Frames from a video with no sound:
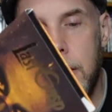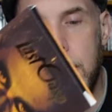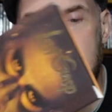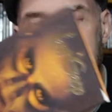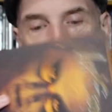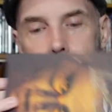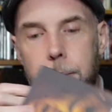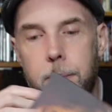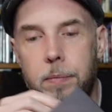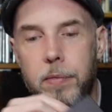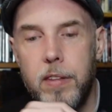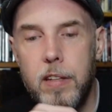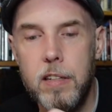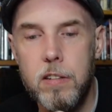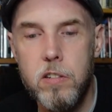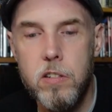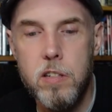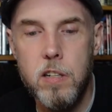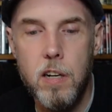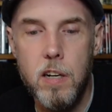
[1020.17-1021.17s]
Um,
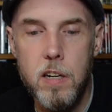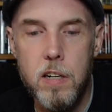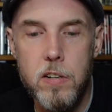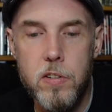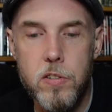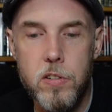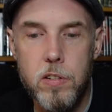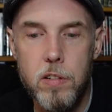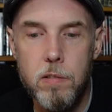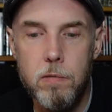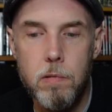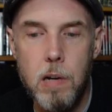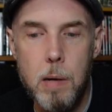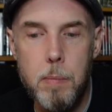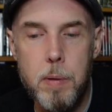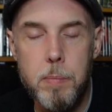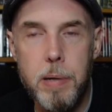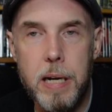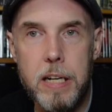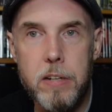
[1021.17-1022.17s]
it stars
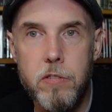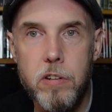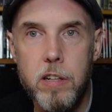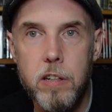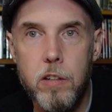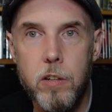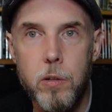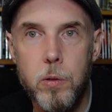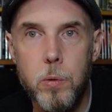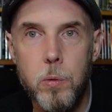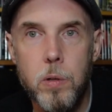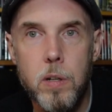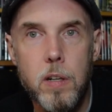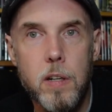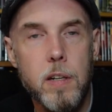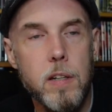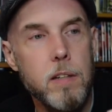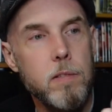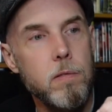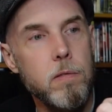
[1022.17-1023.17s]
Robert Patrick, who
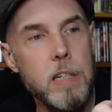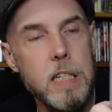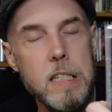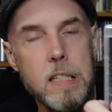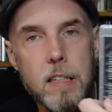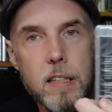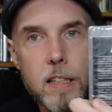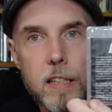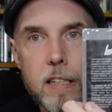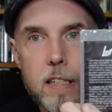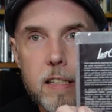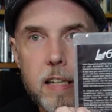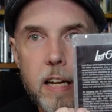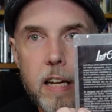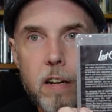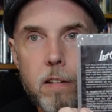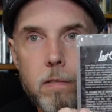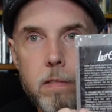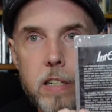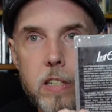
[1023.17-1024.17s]
recently has
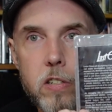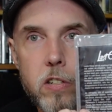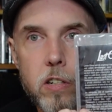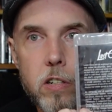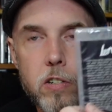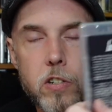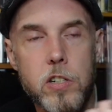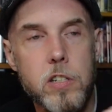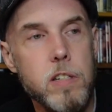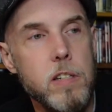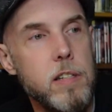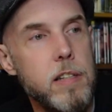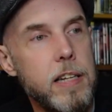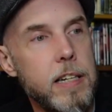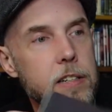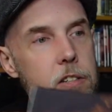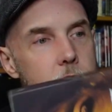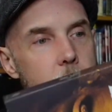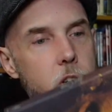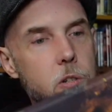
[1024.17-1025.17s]
had a resurgence
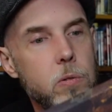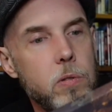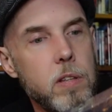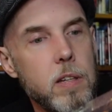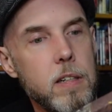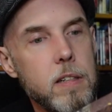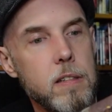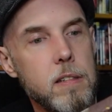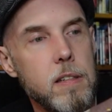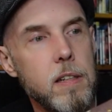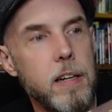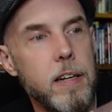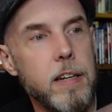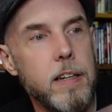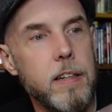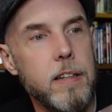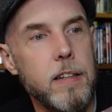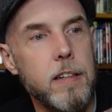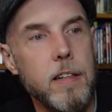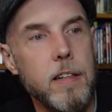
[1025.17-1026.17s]
thanks to things like